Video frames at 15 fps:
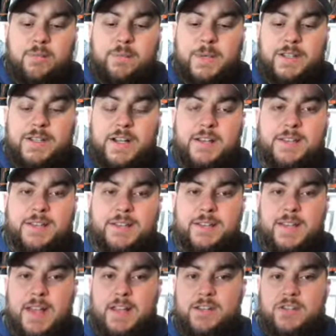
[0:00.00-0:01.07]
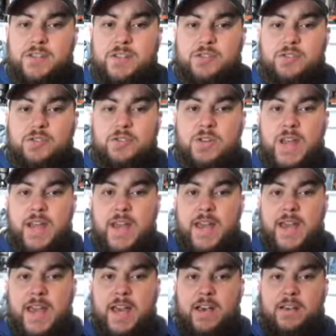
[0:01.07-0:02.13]
It does tend to
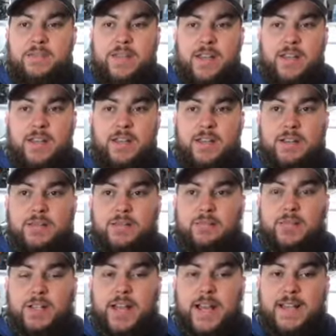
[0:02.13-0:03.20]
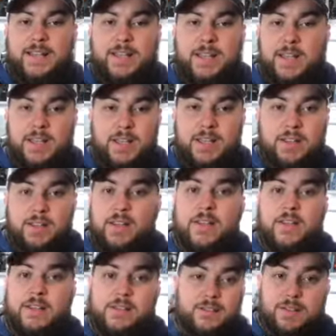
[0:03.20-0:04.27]
have a plasticky,
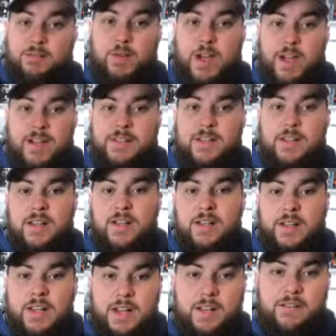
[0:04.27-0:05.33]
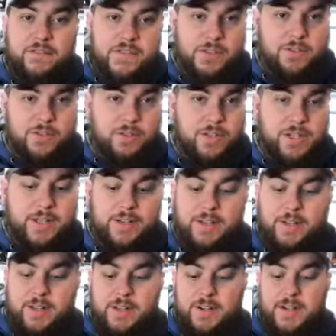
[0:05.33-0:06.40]
surprise, kind of feel to it.
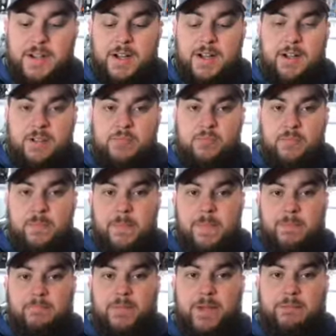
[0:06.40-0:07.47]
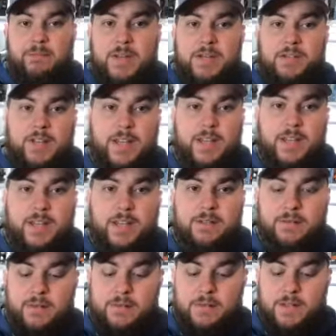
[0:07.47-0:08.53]
But I do like it.